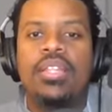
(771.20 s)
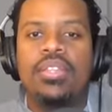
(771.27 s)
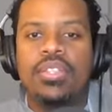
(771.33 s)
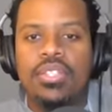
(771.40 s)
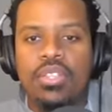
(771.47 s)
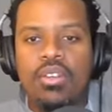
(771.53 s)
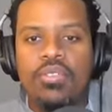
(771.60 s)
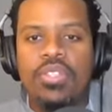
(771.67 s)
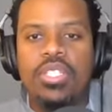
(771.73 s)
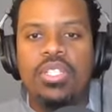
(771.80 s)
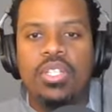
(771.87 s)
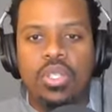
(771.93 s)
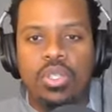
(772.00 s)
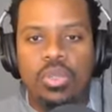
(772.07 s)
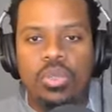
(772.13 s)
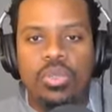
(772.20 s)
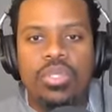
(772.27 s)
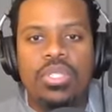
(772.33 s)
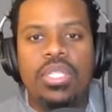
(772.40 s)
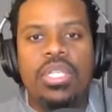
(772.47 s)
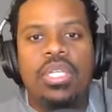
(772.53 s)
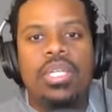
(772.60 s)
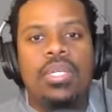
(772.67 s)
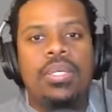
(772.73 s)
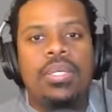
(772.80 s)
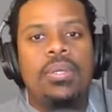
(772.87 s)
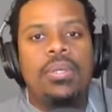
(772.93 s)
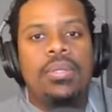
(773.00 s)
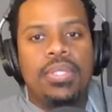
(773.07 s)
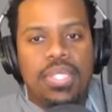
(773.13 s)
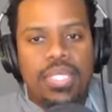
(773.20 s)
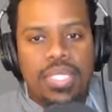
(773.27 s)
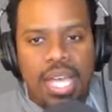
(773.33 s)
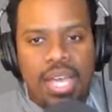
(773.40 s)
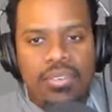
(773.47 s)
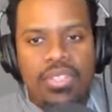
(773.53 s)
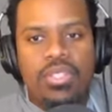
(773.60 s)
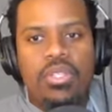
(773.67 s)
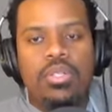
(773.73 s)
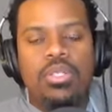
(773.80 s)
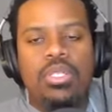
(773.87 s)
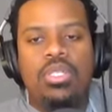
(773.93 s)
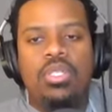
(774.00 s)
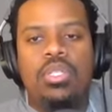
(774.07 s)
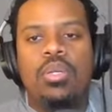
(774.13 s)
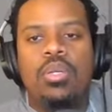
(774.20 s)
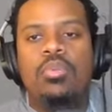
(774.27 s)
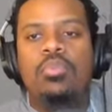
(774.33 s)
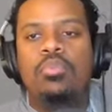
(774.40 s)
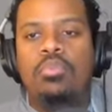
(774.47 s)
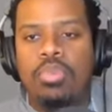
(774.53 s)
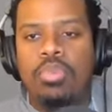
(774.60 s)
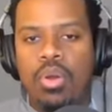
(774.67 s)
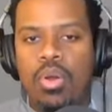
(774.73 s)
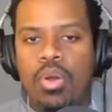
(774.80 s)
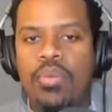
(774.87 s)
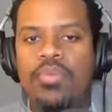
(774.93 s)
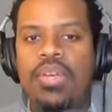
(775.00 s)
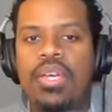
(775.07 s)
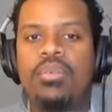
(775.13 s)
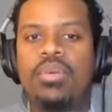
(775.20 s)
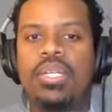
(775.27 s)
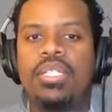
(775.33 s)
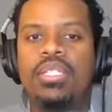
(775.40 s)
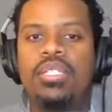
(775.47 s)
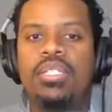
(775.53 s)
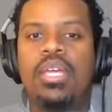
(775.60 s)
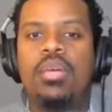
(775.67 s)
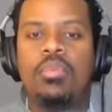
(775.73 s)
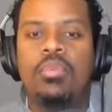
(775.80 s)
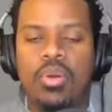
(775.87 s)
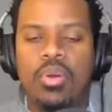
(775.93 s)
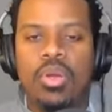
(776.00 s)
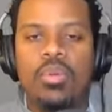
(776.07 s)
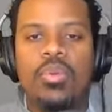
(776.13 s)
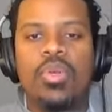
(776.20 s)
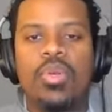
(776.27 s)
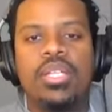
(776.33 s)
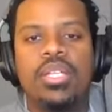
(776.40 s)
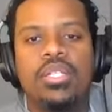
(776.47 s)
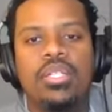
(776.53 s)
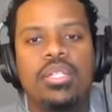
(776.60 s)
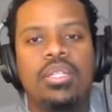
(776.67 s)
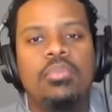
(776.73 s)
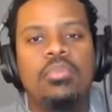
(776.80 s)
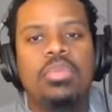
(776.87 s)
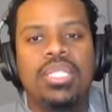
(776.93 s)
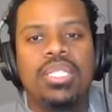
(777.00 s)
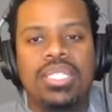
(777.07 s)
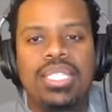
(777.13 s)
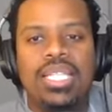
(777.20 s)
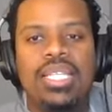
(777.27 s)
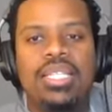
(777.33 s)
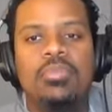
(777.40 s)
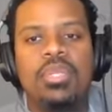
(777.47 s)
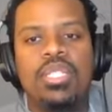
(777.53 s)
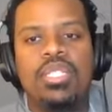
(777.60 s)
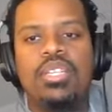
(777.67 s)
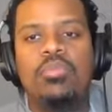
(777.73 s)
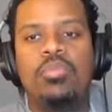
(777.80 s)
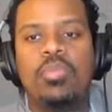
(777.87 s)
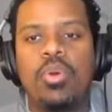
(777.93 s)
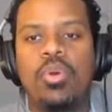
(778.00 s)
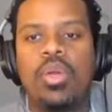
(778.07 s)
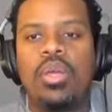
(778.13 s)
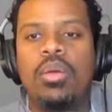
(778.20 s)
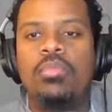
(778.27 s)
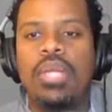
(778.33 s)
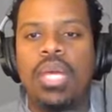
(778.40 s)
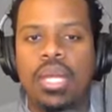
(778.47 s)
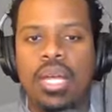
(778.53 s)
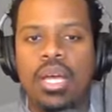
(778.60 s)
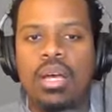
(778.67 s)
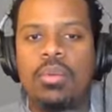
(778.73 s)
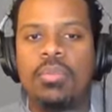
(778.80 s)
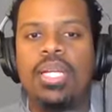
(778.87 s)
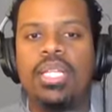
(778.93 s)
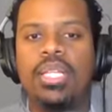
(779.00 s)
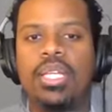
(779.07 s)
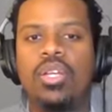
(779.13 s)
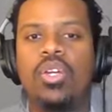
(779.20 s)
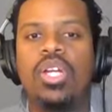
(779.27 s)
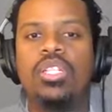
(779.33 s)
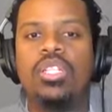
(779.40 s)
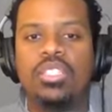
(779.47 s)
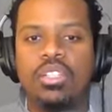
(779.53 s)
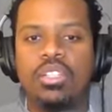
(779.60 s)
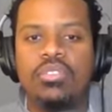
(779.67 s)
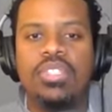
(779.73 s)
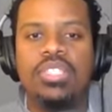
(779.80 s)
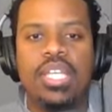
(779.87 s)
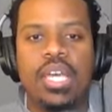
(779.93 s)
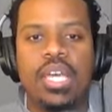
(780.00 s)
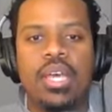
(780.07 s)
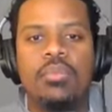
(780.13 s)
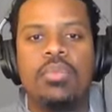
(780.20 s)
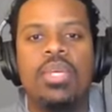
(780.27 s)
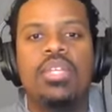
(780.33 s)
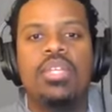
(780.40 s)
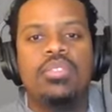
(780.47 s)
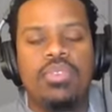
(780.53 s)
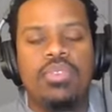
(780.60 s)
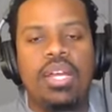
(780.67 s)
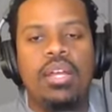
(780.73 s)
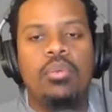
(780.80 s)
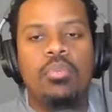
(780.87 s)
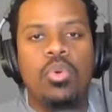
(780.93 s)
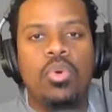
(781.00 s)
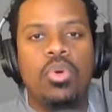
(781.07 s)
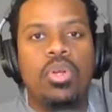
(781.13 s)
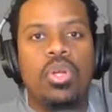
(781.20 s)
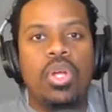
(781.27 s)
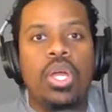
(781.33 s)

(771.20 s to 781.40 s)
The service includes staff consulting, program evaluation, and program creation. Please head to btfprogram.com and click on our service tab to find out more.